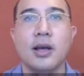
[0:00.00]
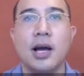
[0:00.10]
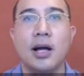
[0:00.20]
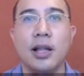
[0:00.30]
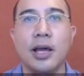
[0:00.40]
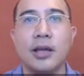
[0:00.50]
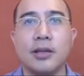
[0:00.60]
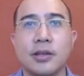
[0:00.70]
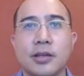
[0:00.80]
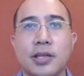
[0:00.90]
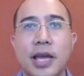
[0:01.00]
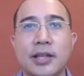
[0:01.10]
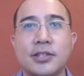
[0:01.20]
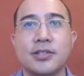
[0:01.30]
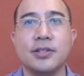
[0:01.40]
I'll
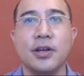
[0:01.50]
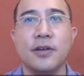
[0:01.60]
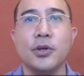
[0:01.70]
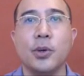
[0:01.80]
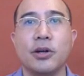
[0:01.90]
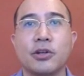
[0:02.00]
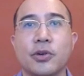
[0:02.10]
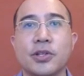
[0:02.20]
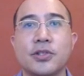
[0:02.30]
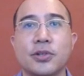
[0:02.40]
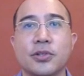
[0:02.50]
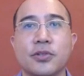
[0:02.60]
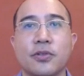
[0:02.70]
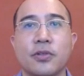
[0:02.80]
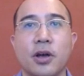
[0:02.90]
get a few hundred
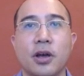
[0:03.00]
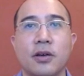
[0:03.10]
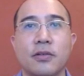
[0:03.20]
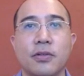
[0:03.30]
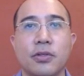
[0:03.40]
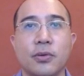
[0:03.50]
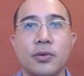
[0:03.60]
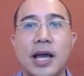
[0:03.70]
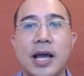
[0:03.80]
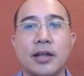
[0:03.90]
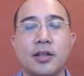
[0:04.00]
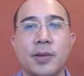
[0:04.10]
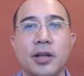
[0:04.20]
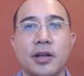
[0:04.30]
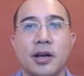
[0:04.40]
crystals through that,
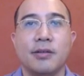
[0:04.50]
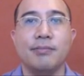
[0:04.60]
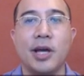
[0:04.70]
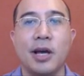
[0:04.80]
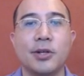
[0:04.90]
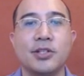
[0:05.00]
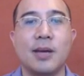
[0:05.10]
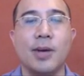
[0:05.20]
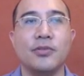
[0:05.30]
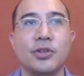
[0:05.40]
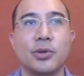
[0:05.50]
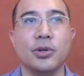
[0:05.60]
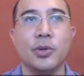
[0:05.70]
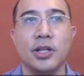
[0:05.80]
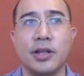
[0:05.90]
depending on how much time I have to do
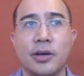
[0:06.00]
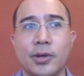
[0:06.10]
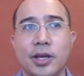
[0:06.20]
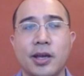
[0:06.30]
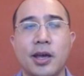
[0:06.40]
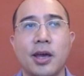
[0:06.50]
Arena that week.